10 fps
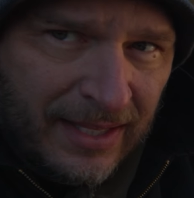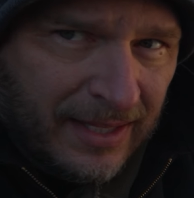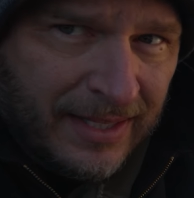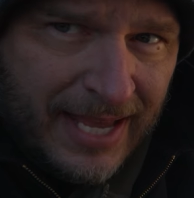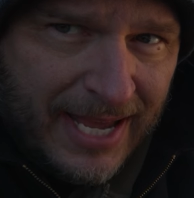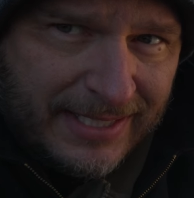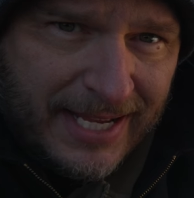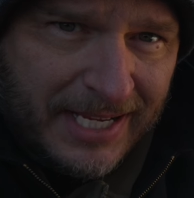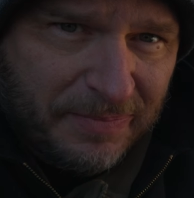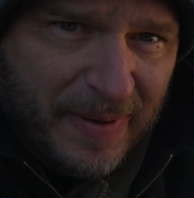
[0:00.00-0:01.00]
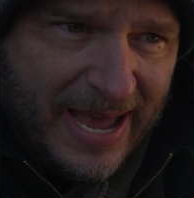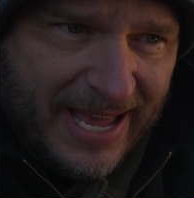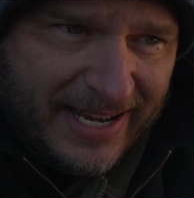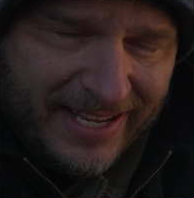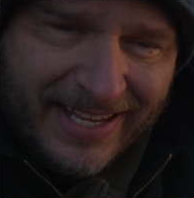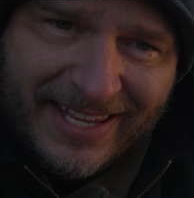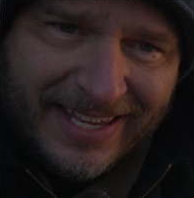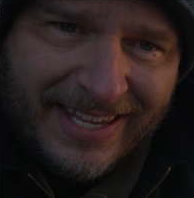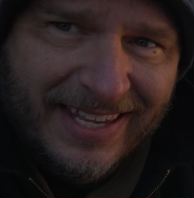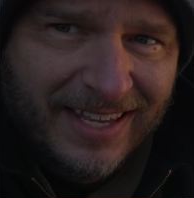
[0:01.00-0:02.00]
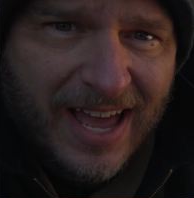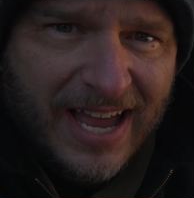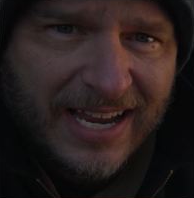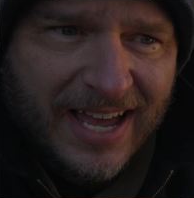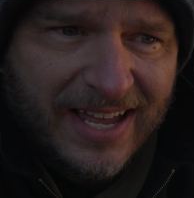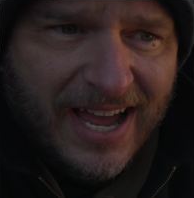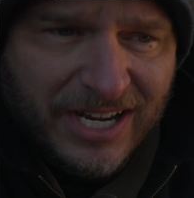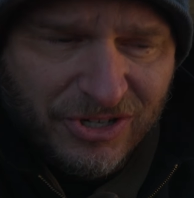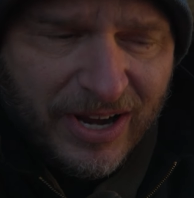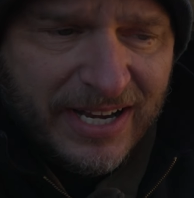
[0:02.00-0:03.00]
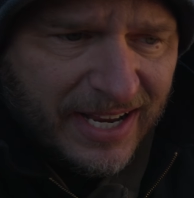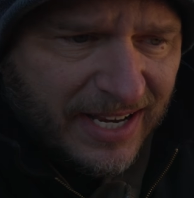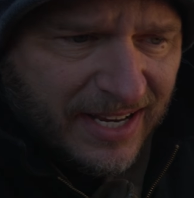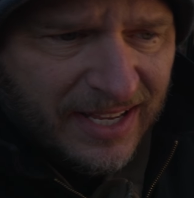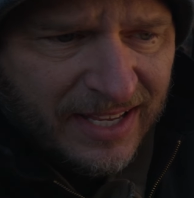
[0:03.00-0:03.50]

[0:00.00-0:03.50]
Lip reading: the gas tank's bad. I drained it.